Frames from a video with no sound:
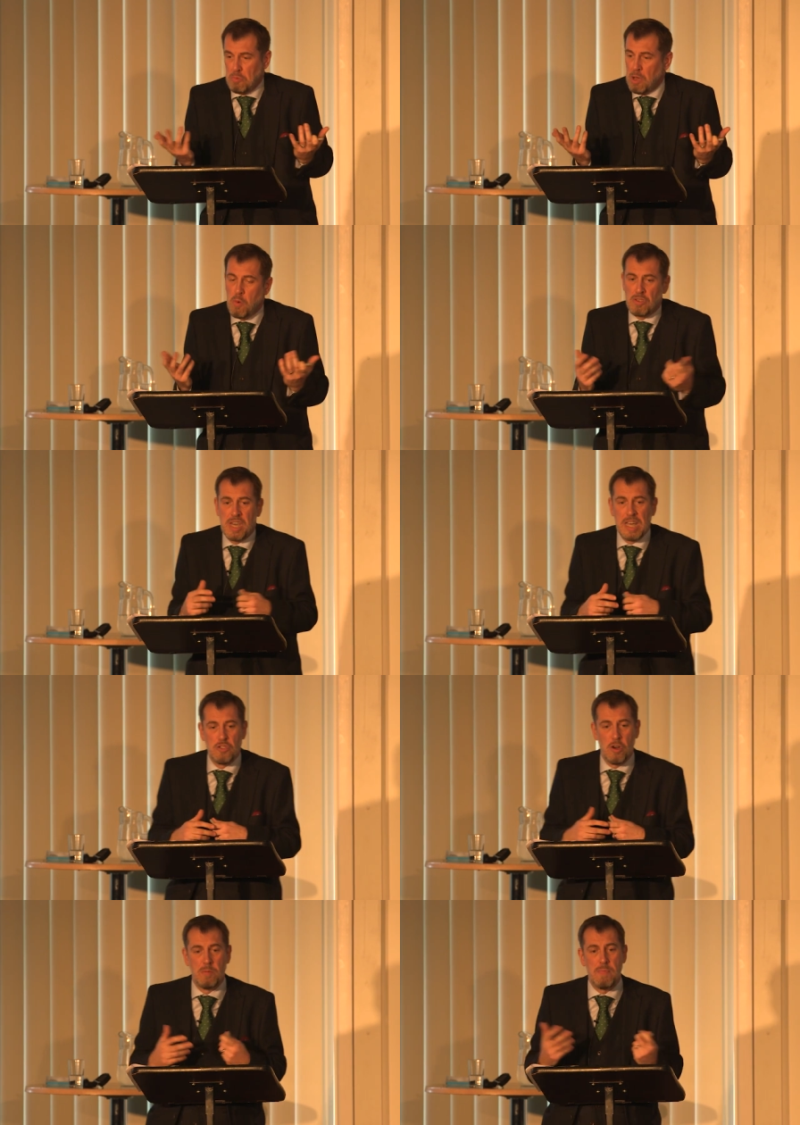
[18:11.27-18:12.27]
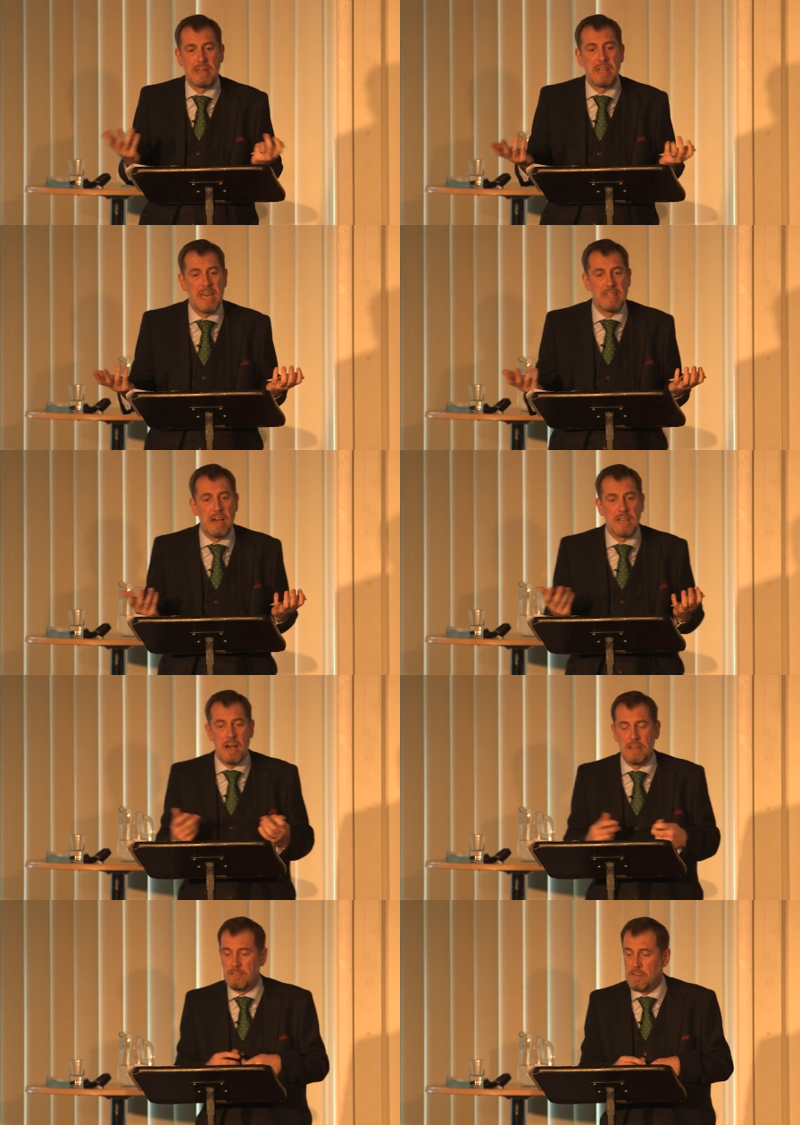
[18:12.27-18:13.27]
Was King John a bad king? That
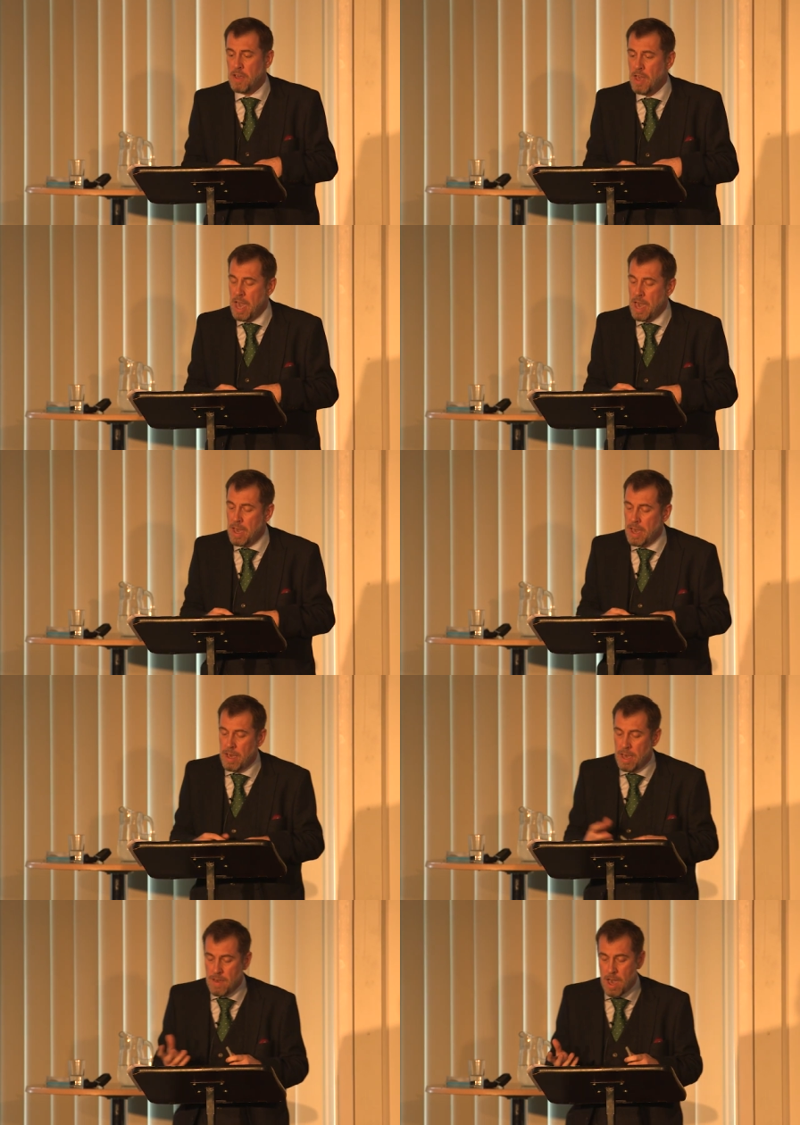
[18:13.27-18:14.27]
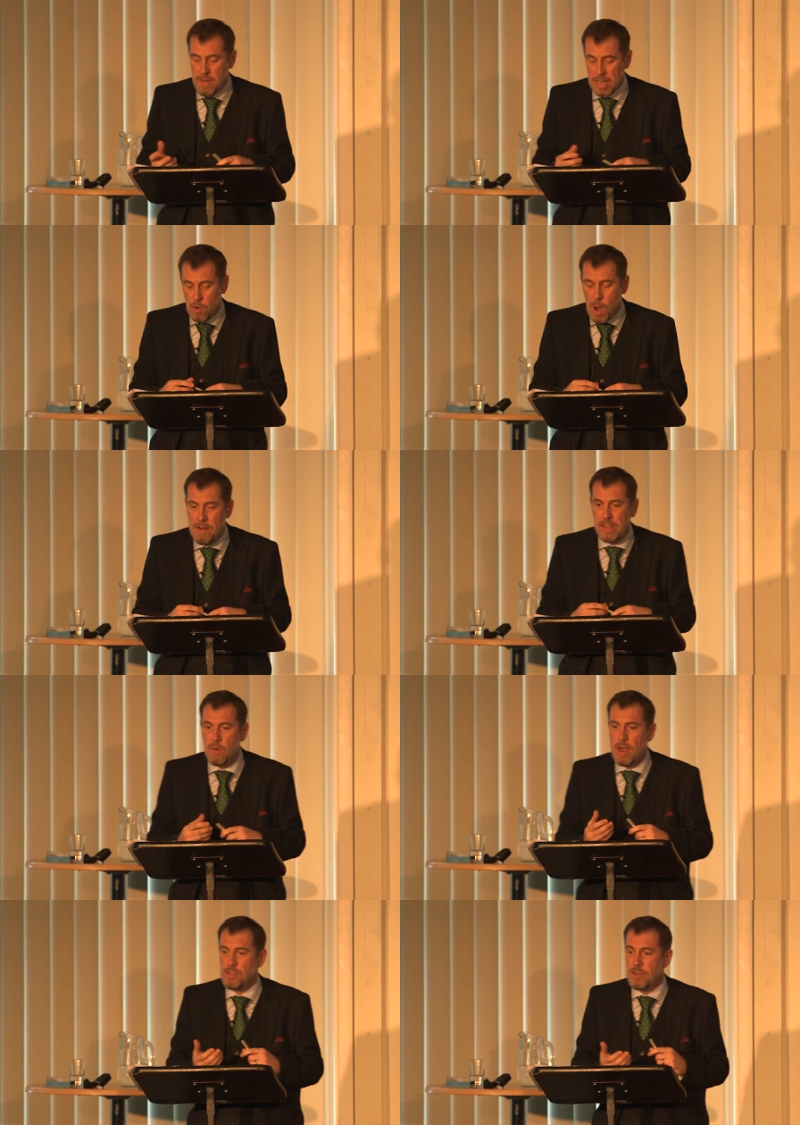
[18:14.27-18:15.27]
kind of inquiry
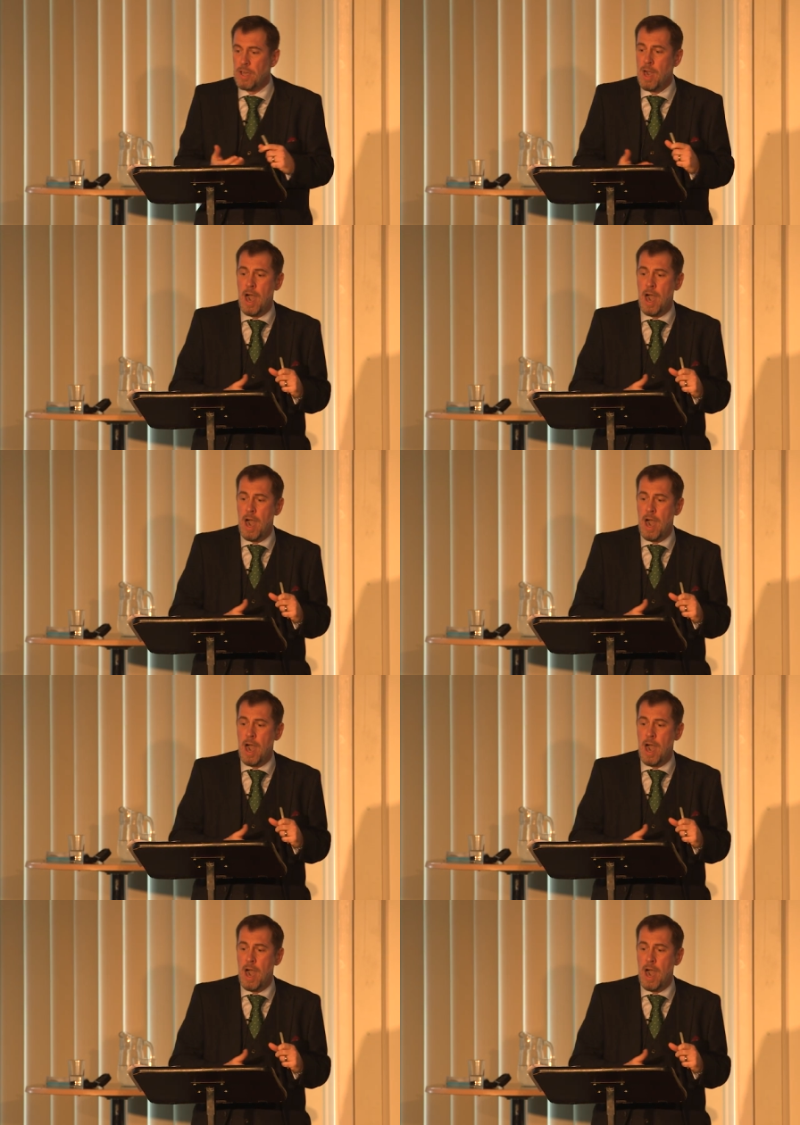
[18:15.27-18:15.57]
question.